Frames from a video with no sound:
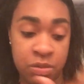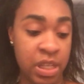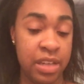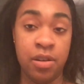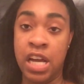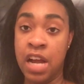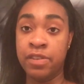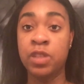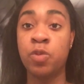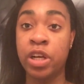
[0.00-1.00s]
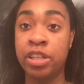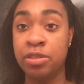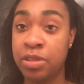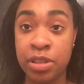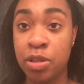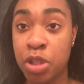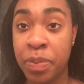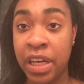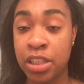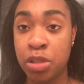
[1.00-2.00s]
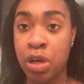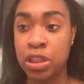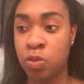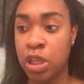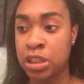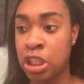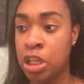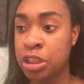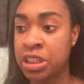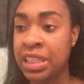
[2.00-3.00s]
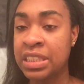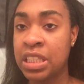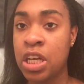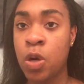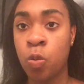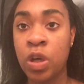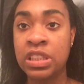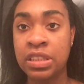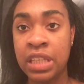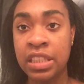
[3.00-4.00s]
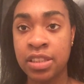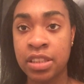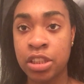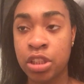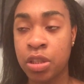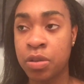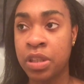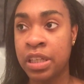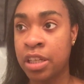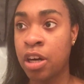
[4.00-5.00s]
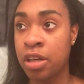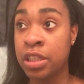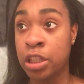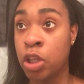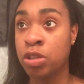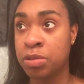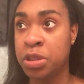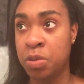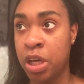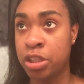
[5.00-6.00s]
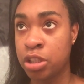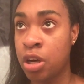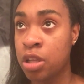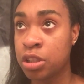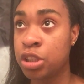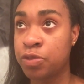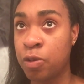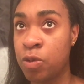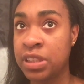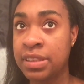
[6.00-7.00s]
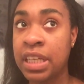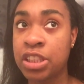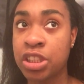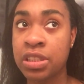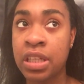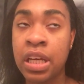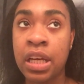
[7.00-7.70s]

like everywhere you can, you're paying $200, $100. It's one session, you know, and it can go up to $200 just for one session.